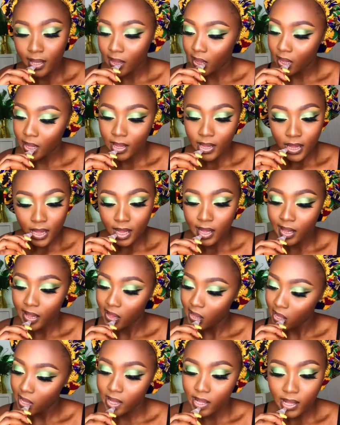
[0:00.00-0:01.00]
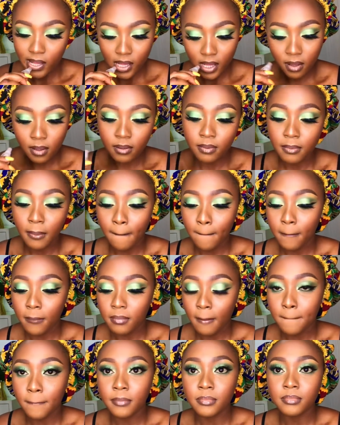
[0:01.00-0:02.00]
Then he
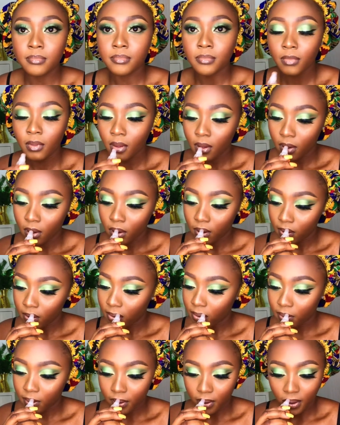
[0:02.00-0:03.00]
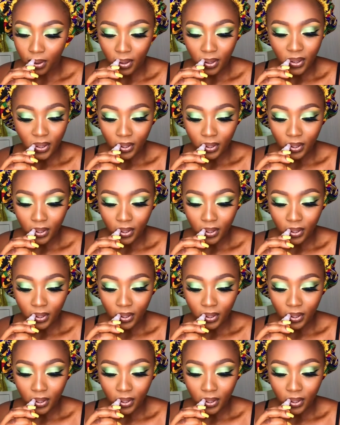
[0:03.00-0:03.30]
knows how to make it alright.